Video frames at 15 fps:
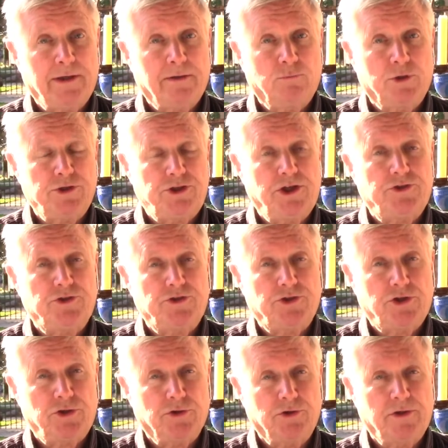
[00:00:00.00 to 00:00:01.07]
Jesus
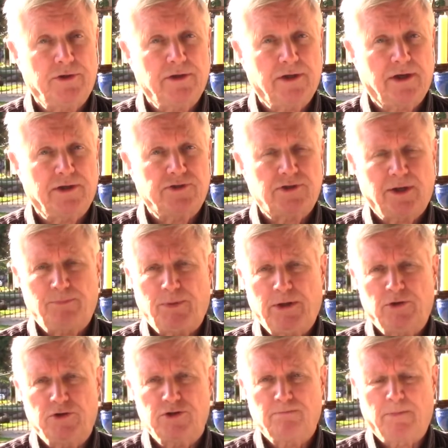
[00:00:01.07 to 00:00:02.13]
cured St.
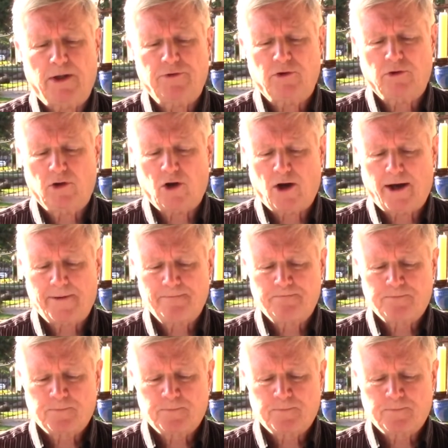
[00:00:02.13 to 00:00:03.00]
Peter's mother-in-law.